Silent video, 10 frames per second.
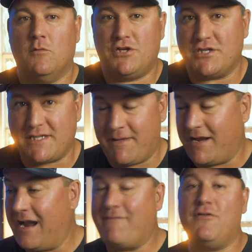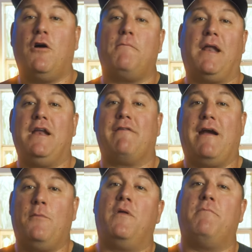which is something I have not played
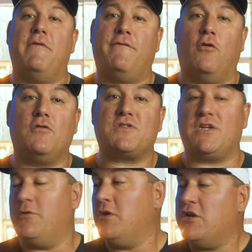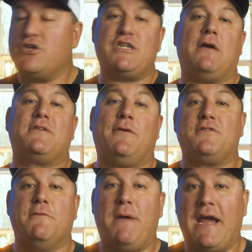around with before, so shout out
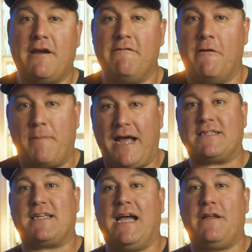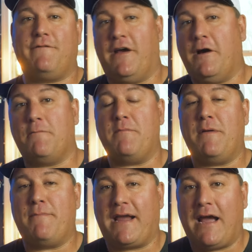to Becca at Backscatter for helping
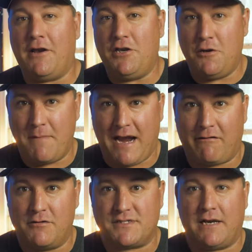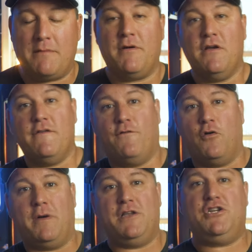me pick out a new macro setup for my